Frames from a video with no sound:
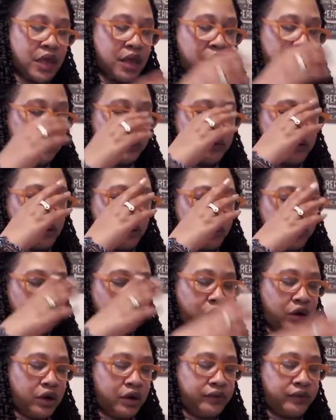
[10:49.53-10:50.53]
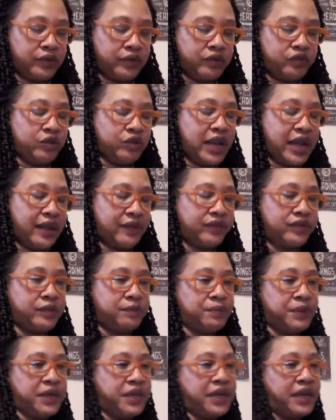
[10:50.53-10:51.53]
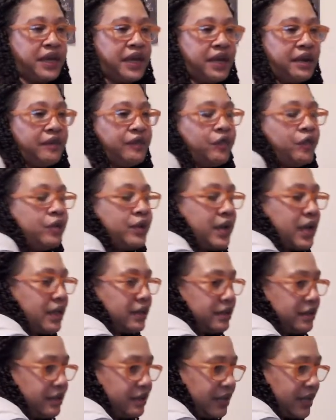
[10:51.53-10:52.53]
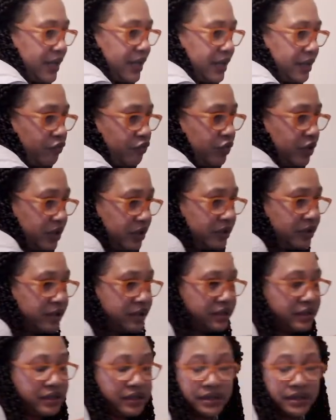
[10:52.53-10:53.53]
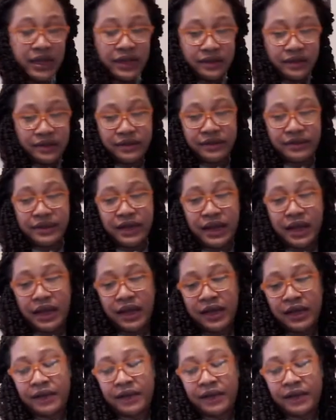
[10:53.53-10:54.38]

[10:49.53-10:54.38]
So, Taurus, you have to be careful not to take risks at this time.